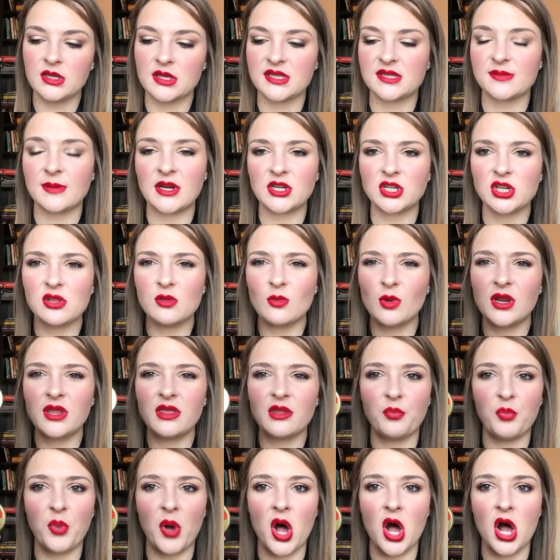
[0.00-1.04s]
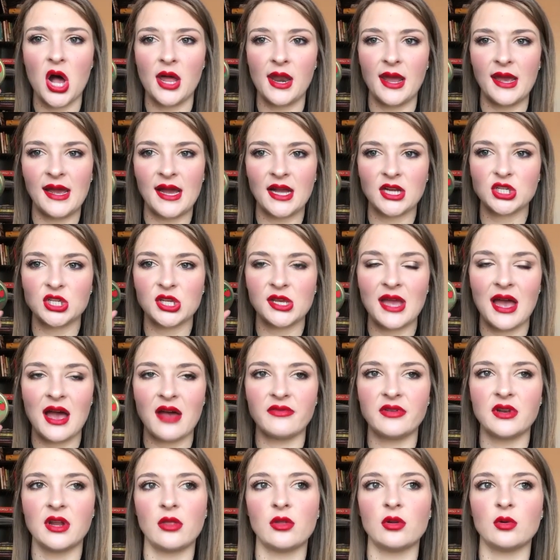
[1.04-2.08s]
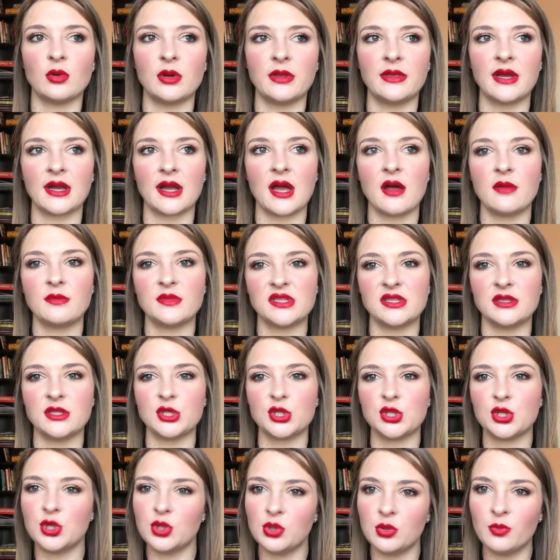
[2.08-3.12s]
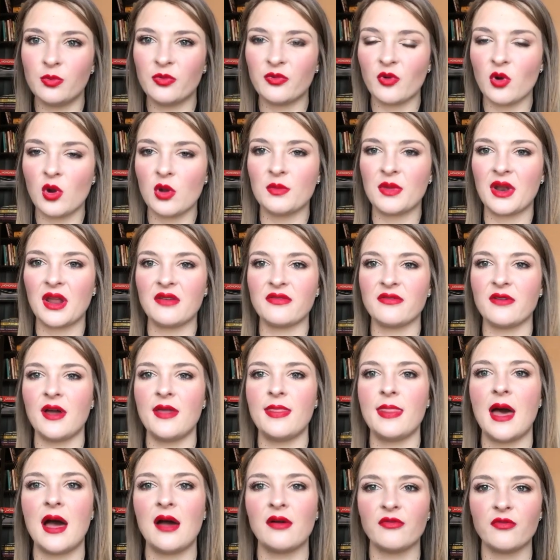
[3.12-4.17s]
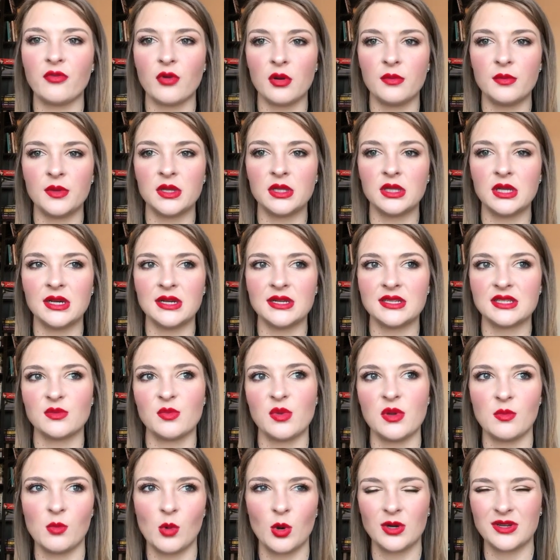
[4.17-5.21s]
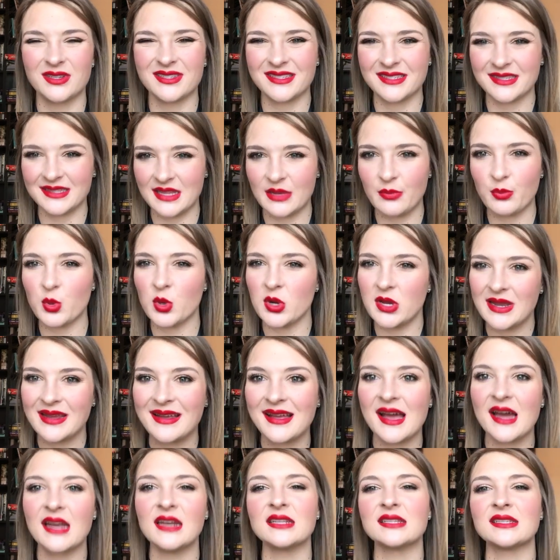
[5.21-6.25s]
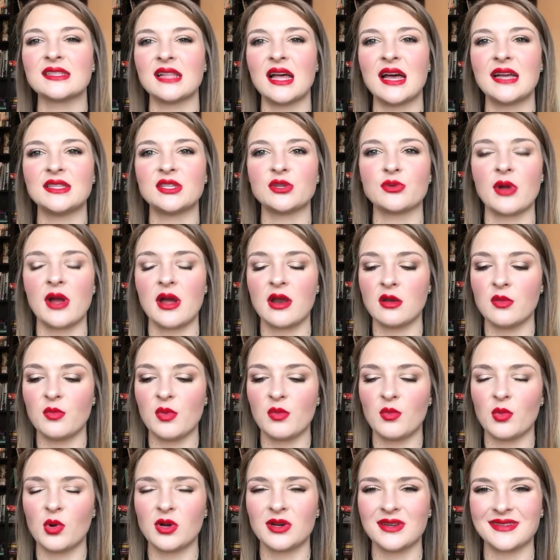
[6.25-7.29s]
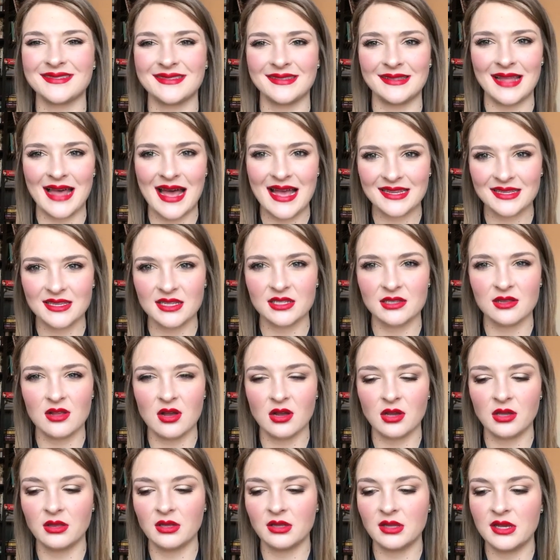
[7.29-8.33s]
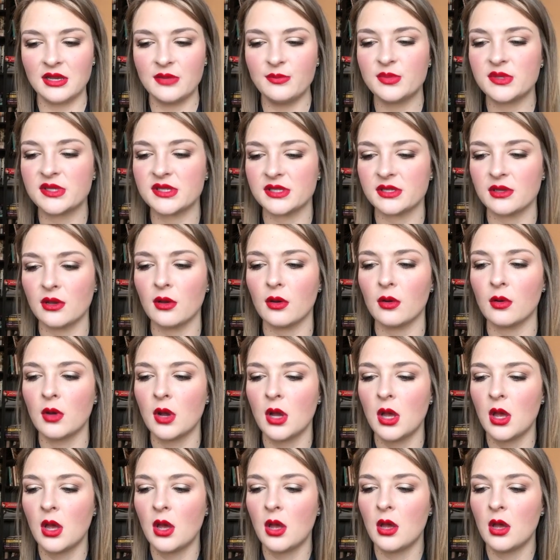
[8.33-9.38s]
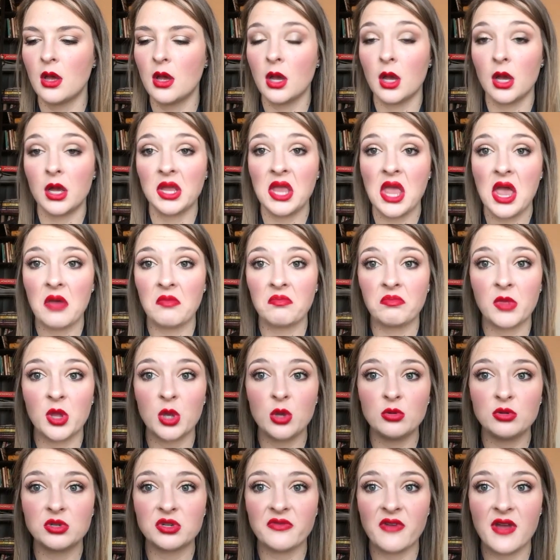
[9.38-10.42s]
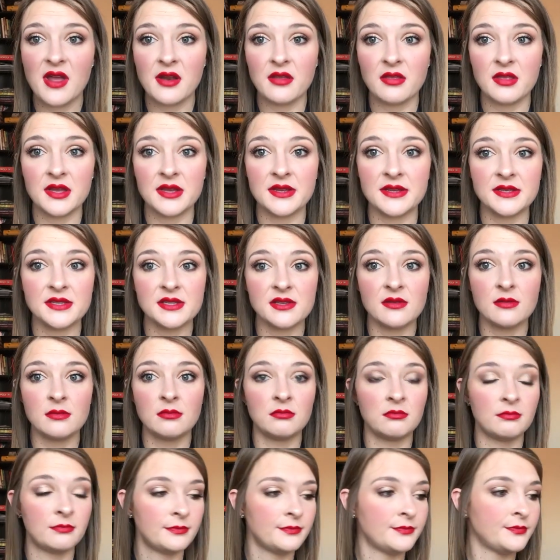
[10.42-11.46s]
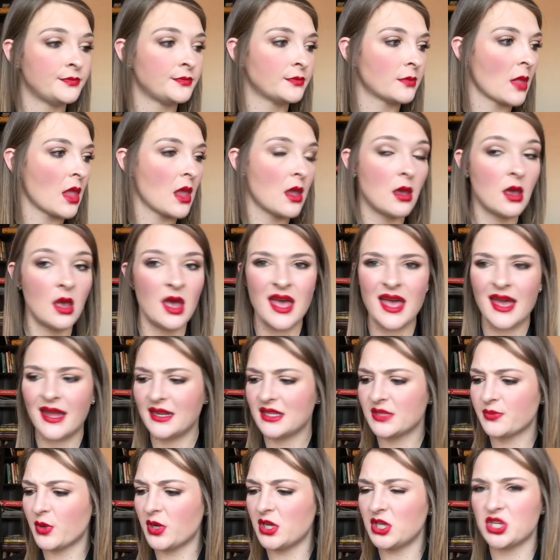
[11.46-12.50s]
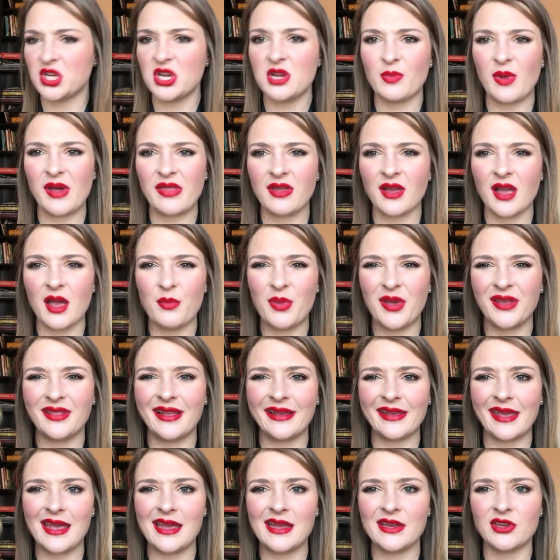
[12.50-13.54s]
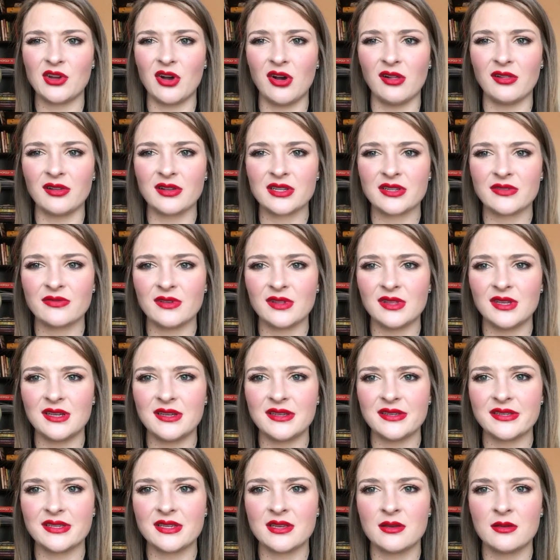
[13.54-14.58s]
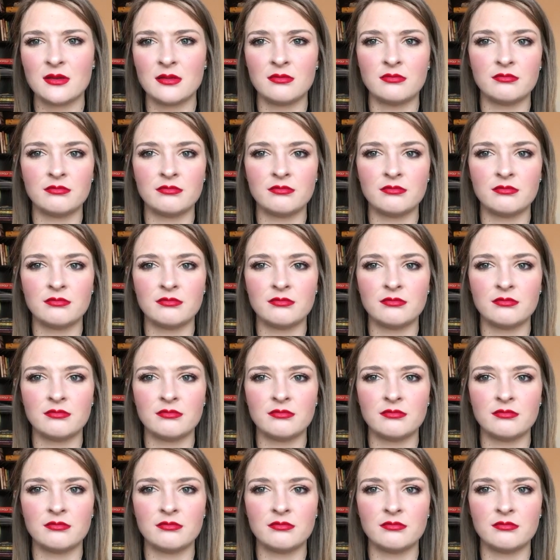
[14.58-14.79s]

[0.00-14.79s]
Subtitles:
especially the one in the pot. I actually have another one that comes in the tube form, and I find that formula is a bit more slippery and kind of slides around a bit more. It doesn't last as long on the lips. So yeah, huge fan of this. And it's pretty cheap. I think I paid like $8 for this.